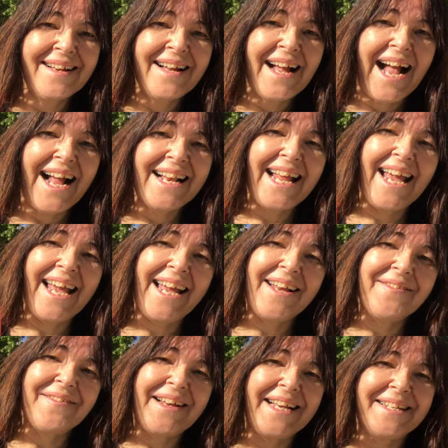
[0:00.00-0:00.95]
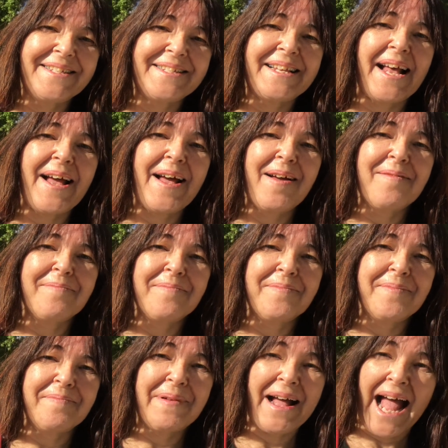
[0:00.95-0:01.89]
And here is
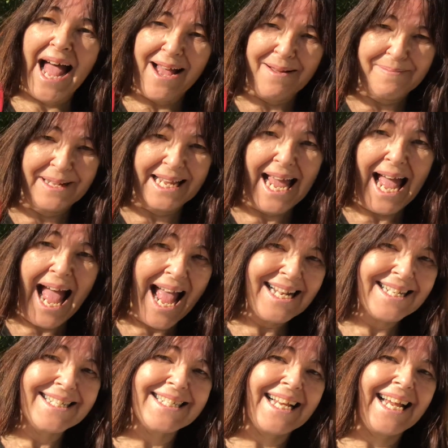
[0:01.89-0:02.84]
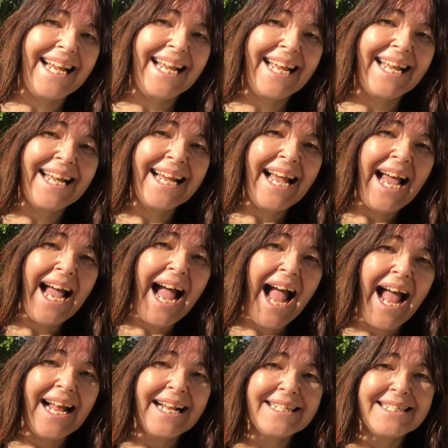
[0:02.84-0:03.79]
Mahatma Gandhi,
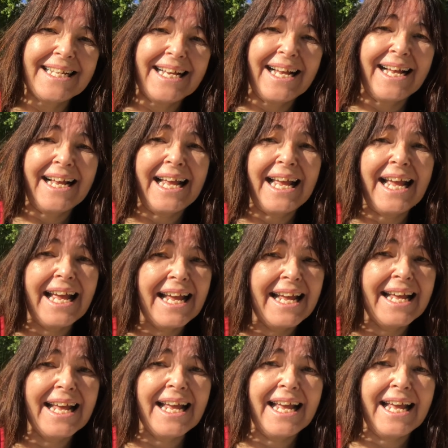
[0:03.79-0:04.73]
and he